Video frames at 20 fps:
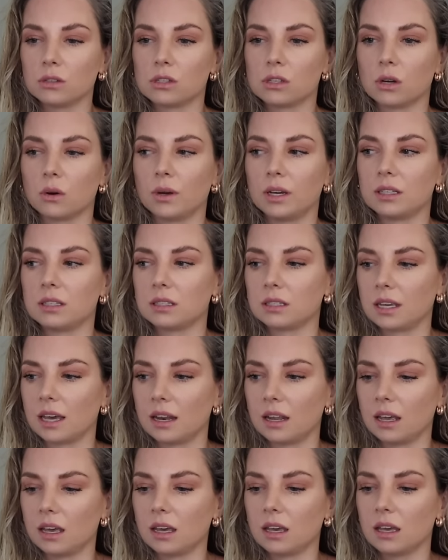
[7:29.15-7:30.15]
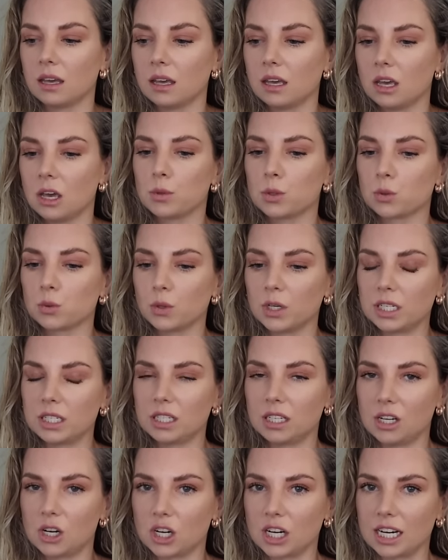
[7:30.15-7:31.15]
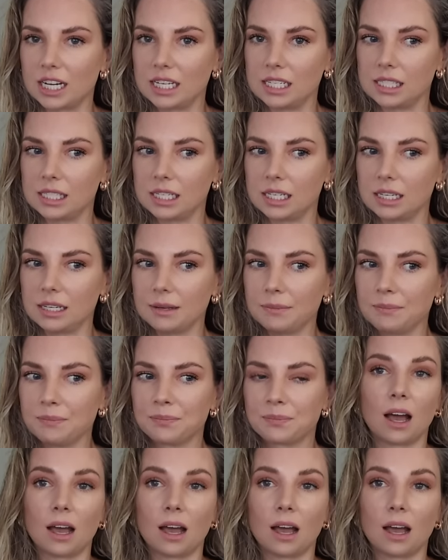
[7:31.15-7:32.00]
So it's getting pretty crazy.